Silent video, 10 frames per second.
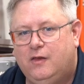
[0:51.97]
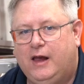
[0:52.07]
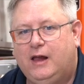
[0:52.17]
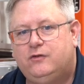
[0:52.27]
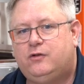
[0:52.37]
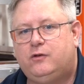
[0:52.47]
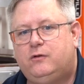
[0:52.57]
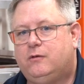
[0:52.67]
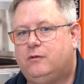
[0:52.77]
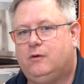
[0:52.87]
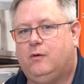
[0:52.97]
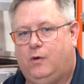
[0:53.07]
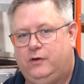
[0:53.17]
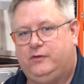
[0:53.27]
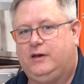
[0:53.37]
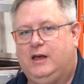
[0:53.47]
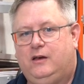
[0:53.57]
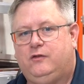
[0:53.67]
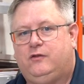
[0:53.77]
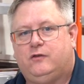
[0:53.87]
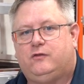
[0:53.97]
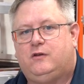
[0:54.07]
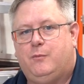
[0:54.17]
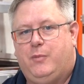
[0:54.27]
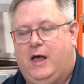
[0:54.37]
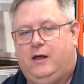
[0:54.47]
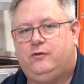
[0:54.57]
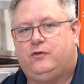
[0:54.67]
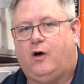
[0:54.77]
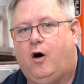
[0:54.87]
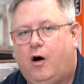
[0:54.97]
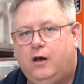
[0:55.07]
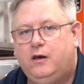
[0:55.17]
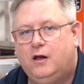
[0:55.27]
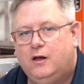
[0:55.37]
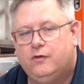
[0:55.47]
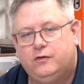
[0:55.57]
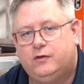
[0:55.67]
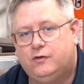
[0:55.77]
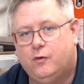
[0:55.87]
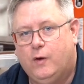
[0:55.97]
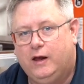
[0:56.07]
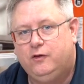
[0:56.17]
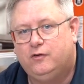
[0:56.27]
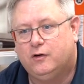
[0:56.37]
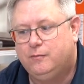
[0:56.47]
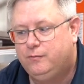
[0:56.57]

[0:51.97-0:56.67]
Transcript: the answer, once again, just depends on the situation.